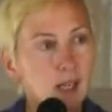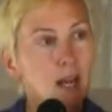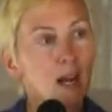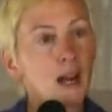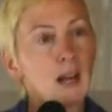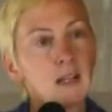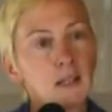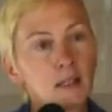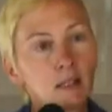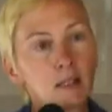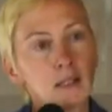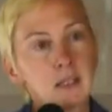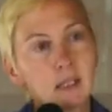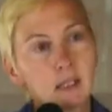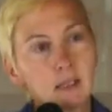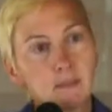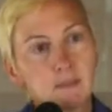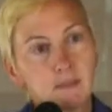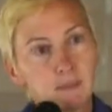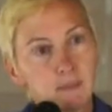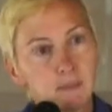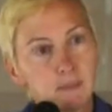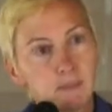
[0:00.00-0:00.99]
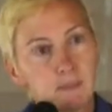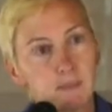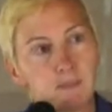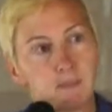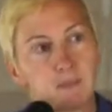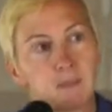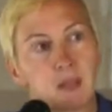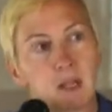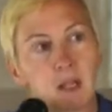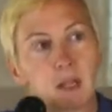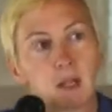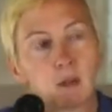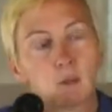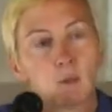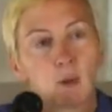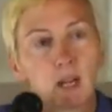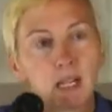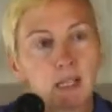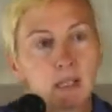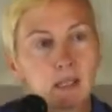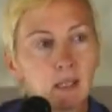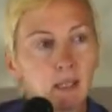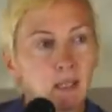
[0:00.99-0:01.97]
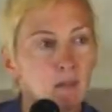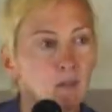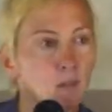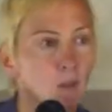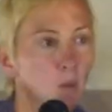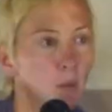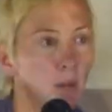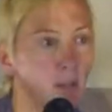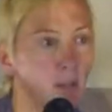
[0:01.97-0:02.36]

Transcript: a constant raising of